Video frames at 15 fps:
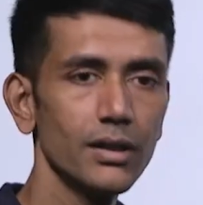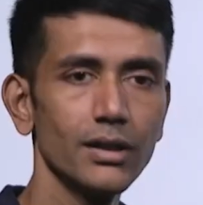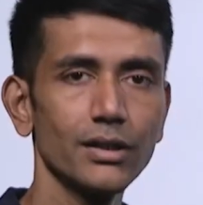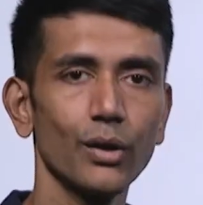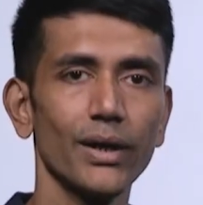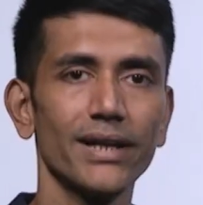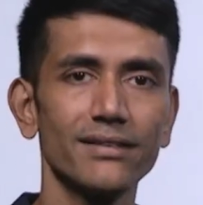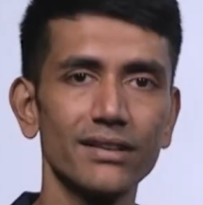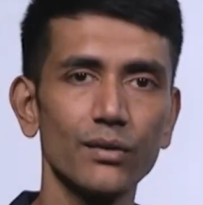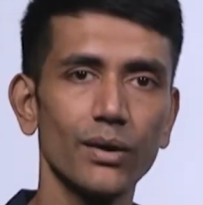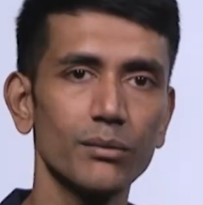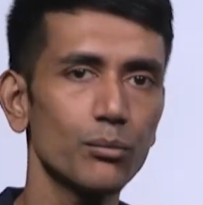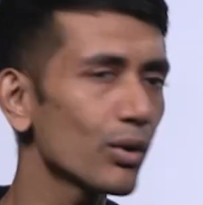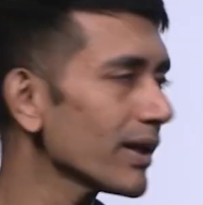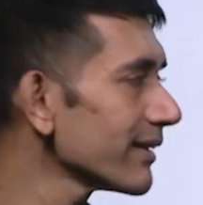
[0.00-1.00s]
Now let us see one
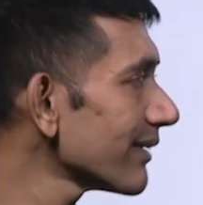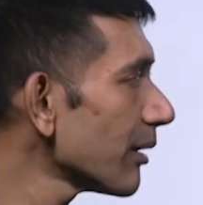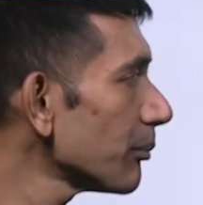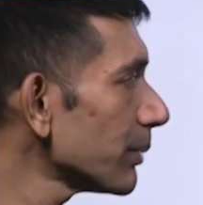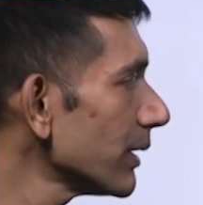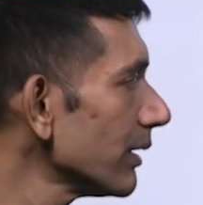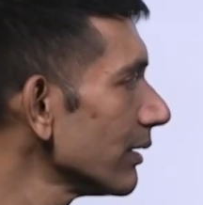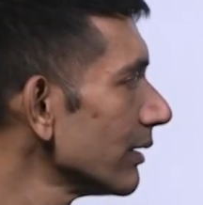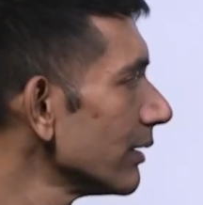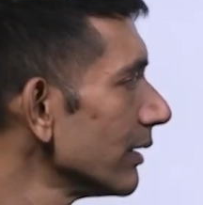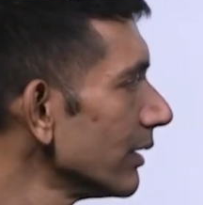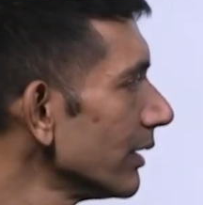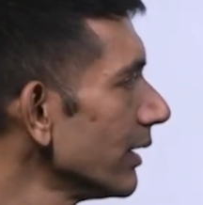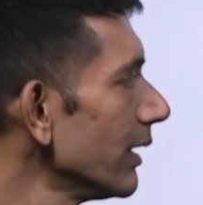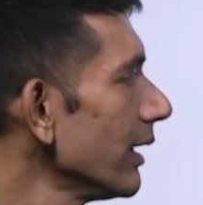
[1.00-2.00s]
more example.
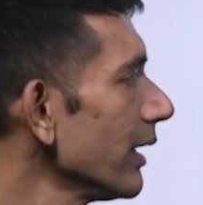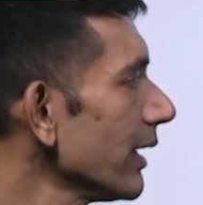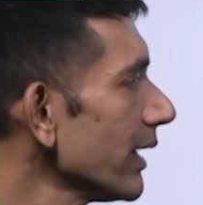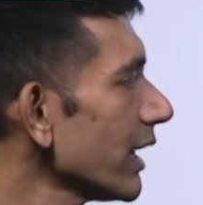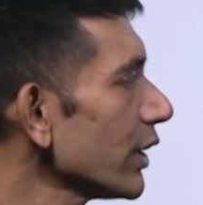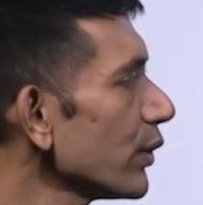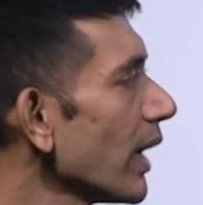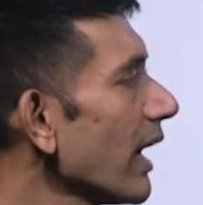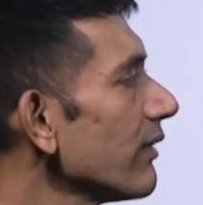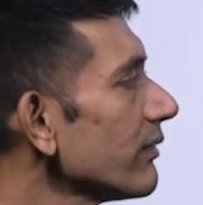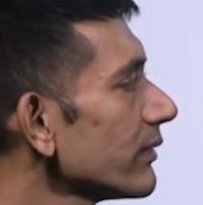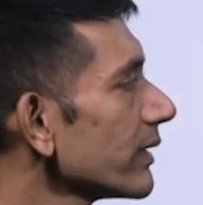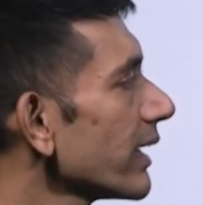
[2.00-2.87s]
Here you have,